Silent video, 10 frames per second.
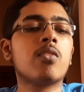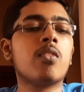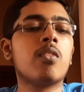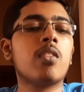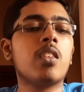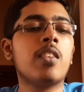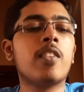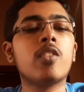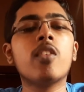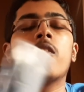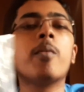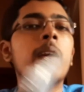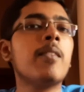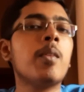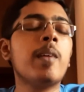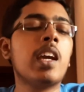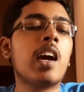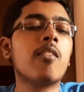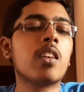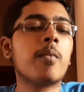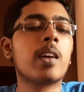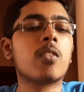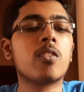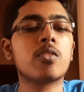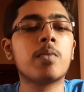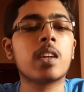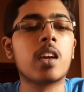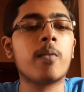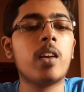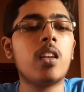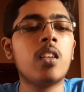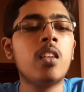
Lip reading: So even though everybody will be having a micro USB cable,